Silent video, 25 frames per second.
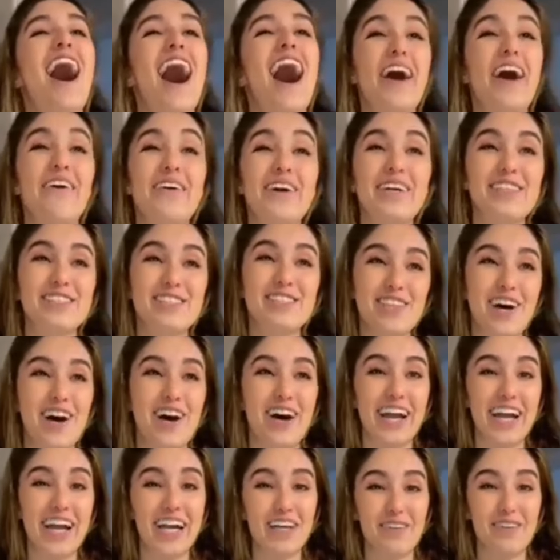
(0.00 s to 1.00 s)
I went and saw
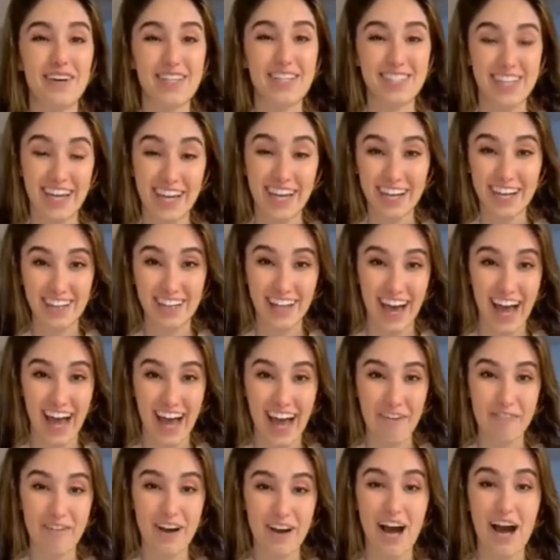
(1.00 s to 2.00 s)
Hannah Montana live.